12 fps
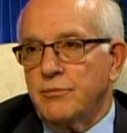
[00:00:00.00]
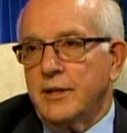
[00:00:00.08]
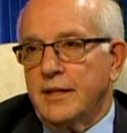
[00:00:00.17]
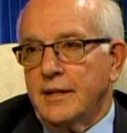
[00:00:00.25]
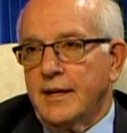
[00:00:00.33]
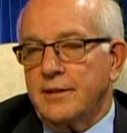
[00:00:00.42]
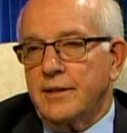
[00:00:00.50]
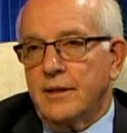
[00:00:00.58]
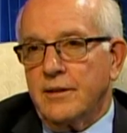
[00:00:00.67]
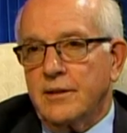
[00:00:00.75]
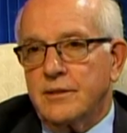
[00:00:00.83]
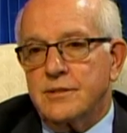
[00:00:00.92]
can get
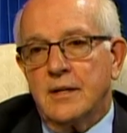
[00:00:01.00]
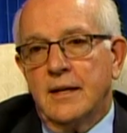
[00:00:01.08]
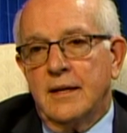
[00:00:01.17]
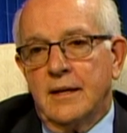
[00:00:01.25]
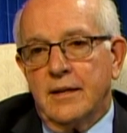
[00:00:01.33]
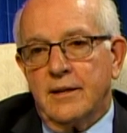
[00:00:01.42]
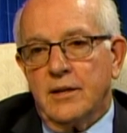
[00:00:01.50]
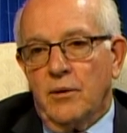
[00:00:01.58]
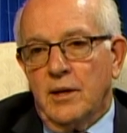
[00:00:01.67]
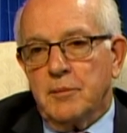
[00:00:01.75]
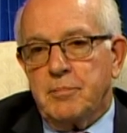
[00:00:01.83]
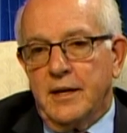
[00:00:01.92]
there, because you know,
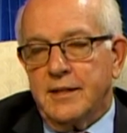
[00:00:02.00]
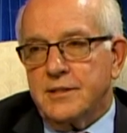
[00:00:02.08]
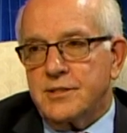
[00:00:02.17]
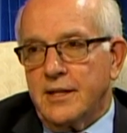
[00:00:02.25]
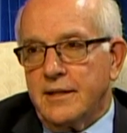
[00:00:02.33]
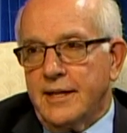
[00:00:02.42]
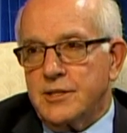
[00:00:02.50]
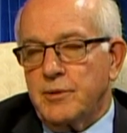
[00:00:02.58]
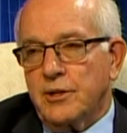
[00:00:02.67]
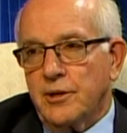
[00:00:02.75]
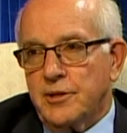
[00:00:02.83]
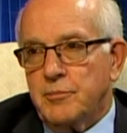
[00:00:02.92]
all the pundits say that's when
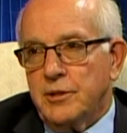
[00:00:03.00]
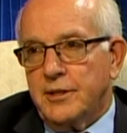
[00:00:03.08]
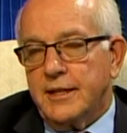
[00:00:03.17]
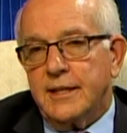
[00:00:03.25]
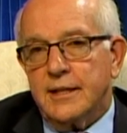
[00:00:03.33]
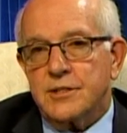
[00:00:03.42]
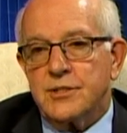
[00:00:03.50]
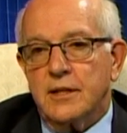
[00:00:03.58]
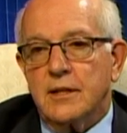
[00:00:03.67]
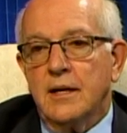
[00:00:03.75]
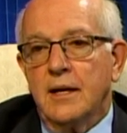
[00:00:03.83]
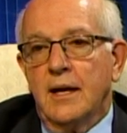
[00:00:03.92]
herd immunity kicks in.
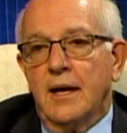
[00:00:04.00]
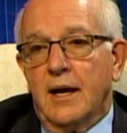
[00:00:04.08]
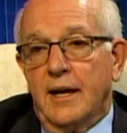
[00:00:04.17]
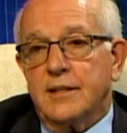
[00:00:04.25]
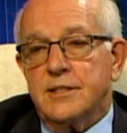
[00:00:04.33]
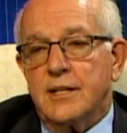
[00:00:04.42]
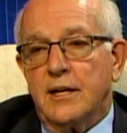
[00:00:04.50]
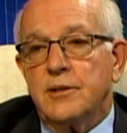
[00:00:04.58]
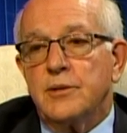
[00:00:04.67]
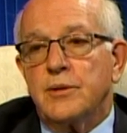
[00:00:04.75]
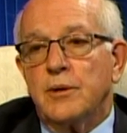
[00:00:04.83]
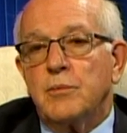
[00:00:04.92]
I can tell
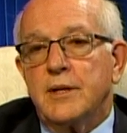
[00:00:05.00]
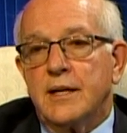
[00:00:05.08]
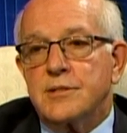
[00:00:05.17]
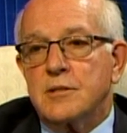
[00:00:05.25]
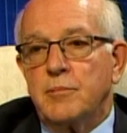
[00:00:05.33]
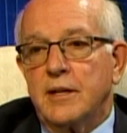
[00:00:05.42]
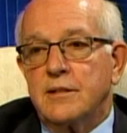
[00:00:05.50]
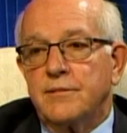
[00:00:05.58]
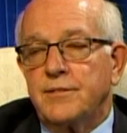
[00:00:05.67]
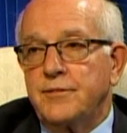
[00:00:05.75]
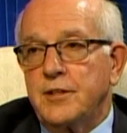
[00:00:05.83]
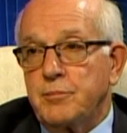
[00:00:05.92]
you that we estimate that
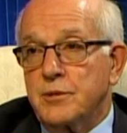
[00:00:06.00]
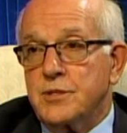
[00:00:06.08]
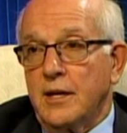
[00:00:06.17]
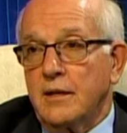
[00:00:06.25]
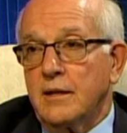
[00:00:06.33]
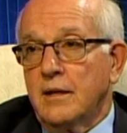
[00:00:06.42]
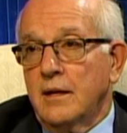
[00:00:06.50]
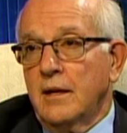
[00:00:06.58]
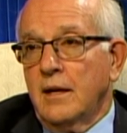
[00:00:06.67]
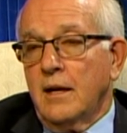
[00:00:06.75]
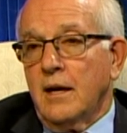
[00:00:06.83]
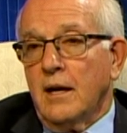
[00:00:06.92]
50%
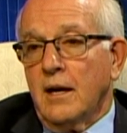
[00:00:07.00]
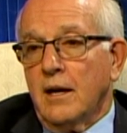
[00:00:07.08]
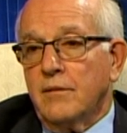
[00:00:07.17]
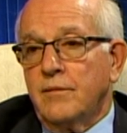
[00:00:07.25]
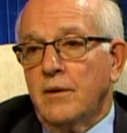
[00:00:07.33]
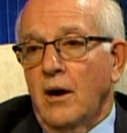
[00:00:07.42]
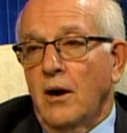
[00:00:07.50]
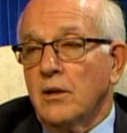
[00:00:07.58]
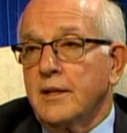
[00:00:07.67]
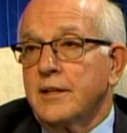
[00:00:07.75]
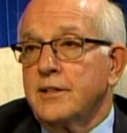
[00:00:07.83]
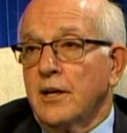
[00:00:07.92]
of all
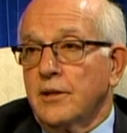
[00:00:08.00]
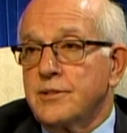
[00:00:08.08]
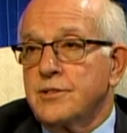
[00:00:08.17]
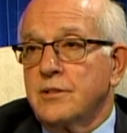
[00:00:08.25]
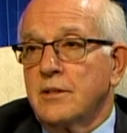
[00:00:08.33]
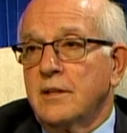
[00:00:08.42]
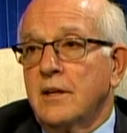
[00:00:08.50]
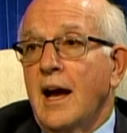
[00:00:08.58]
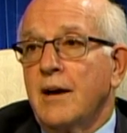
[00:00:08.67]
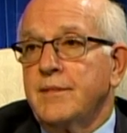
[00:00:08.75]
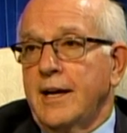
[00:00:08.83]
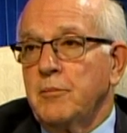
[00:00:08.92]
the adults
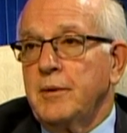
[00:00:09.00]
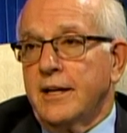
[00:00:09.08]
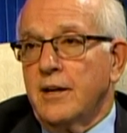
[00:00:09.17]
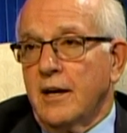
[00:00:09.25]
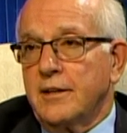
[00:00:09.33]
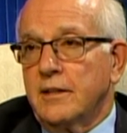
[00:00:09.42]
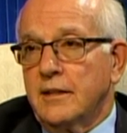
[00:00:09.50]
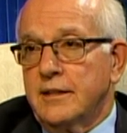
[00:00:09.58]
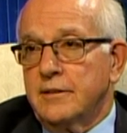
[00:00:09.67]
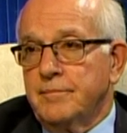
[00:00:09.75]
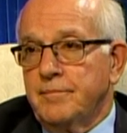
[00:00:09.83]
have now been inoculated.